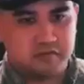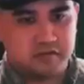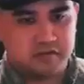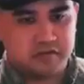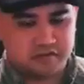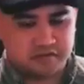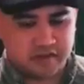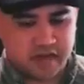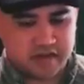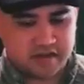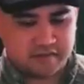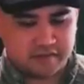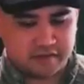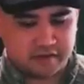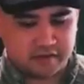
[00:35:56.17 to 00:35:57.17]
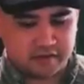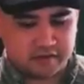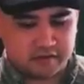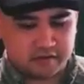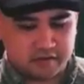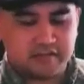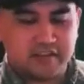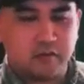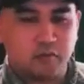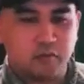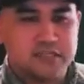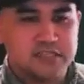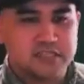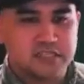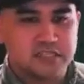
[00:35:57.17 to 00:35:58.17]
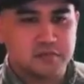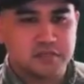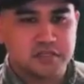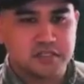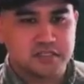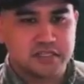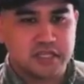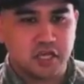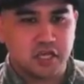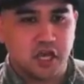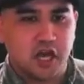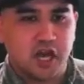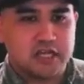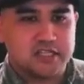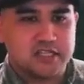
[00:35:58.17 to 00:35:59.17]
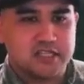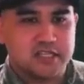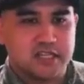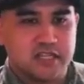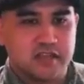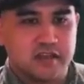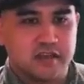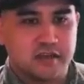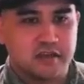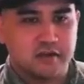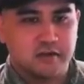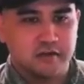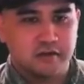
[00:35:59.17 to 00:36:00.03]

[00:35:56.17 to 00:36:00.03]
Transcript: just kind of like, it's like racism. It's just like constantly there,